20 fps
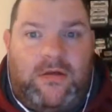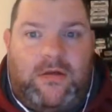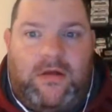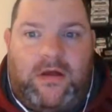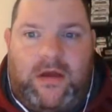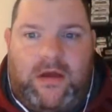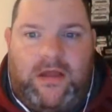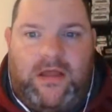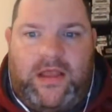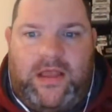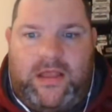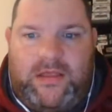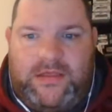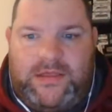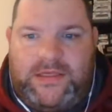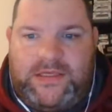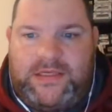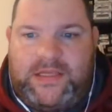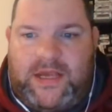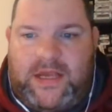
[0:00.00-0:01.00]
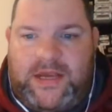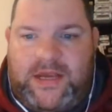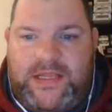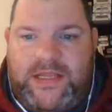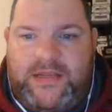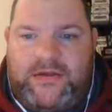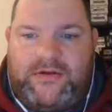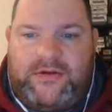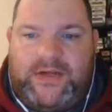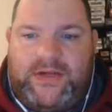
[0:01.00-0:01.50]
saw a
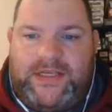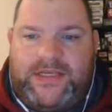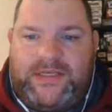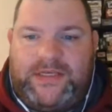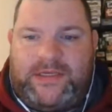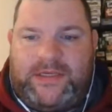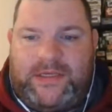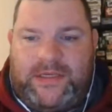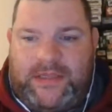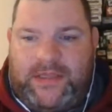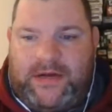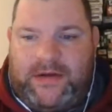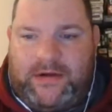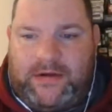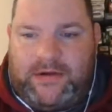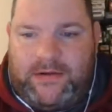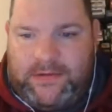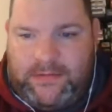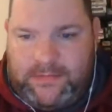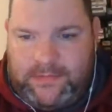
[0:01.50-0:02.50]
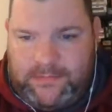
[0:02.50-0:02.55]
decrease in their